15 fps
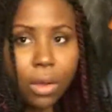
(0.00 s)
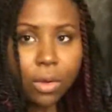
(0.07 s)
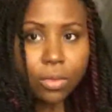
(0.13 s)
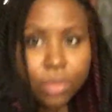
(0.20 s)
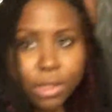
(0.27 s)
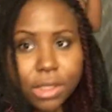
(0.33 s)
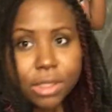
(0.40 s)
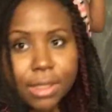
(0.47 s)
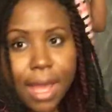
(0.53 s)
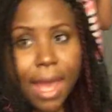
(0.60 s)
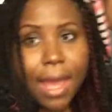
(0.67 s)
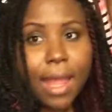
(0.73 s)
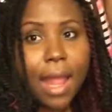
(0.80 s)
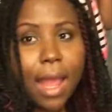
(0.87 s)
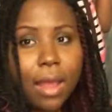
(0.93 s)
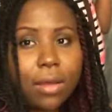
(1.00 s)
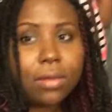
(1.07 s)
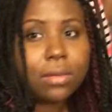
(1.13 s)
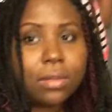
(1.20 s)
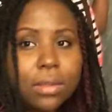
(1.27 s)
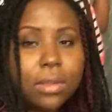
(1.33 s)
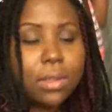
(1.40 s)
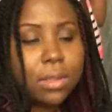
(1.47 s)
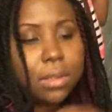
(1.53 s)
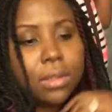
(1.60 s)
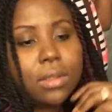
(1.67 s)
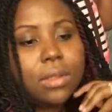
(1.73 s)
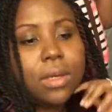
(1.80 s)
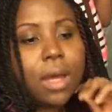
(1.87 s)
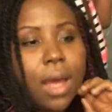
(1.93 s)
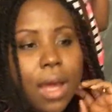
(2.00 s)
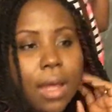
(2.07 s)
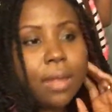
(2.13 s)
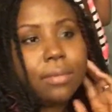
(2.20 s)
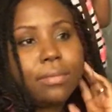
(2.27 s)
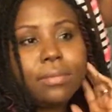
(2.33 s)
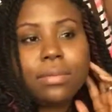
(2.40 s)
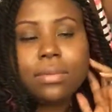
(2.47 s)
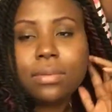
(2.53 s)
we're just hanging out. Um,